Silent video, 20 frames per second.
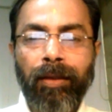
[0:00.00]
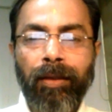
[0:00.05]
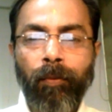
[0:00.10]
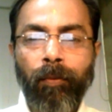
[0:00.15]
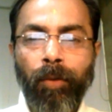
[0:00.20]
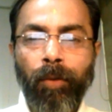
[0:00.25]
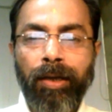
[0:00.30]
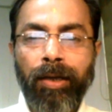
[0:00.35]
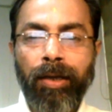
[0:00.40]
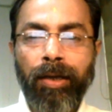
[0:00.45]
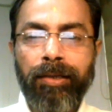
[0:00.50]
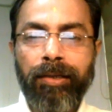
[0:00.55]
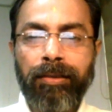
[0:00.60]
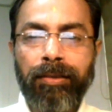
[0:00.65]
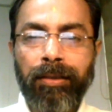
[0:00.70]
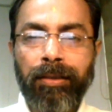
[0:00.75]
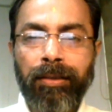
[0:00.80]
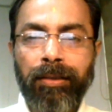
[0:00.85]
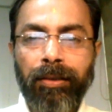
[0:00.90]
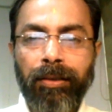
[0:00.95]
One
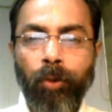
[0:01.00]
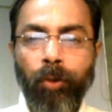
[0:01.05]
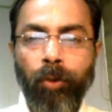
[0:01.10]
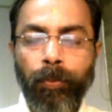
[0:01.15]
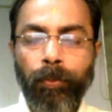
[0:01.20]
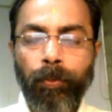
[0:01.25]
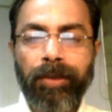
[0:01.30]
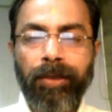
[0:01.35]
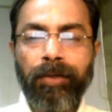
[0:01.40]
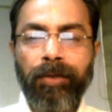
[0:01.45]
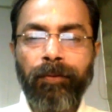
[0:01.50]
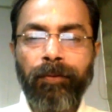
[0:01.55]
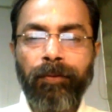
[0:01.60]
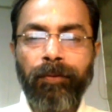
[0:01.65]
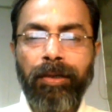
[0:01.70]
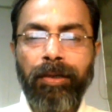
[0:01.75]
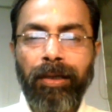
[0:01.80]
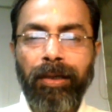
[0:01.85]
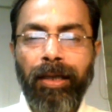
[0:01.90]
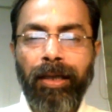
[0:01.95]
is open-ended
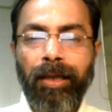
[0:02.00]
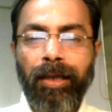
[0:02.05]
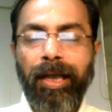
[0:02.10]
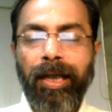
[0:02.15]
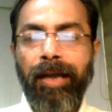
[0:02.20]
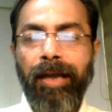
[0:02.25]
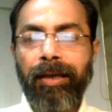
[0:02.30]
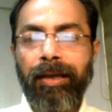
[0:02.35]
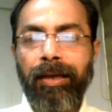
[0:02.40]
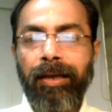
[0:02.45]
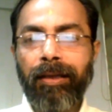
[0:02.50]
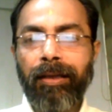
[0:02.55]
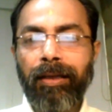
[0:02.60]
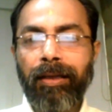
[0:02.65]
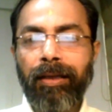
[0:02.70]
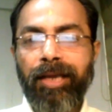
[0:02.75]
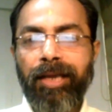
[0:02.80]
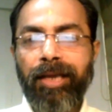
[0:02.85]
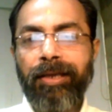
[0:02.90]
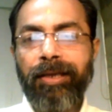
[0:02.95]
fund and
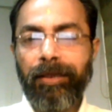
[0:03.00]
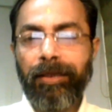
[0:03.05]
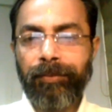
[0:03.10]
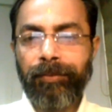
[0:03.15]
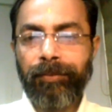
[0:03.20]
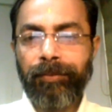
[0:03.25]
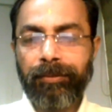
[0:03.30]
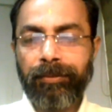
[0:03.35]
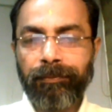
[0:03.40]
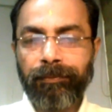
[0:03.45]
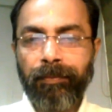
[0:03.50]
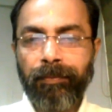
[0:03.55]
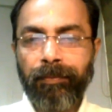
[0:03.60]
ETFs.